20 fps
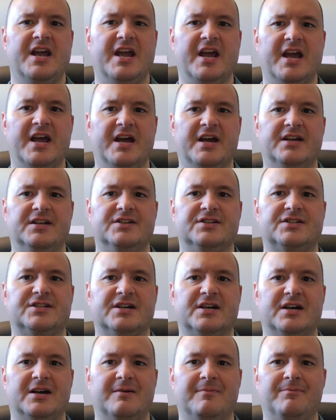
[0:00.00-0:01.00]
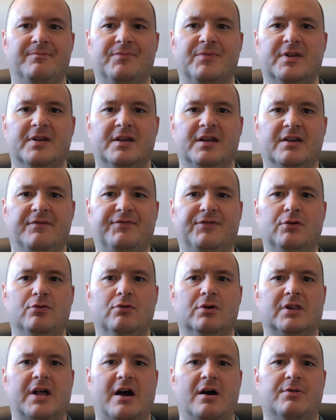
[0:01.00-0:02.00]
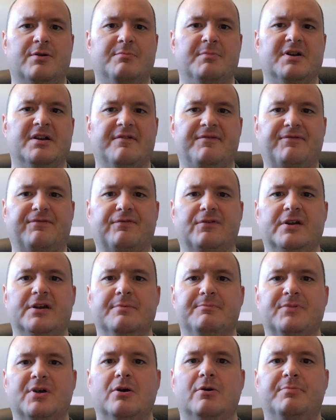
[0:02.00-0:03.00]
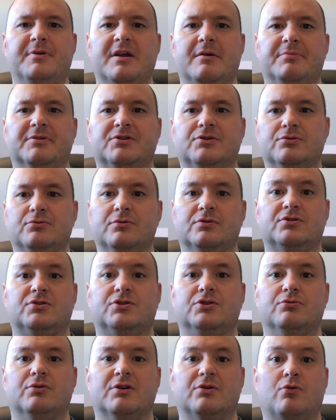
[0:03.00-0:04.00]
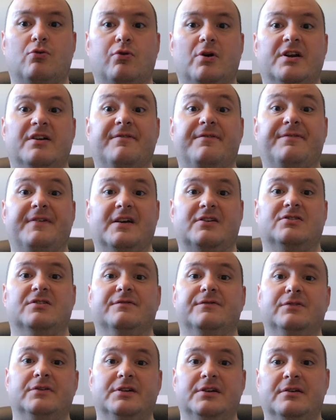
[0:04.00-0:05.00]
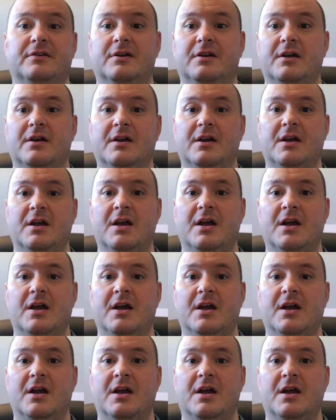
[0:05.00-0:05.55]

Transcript: and um, if you allow them enough freedom, they'll be able to do it quite effectively.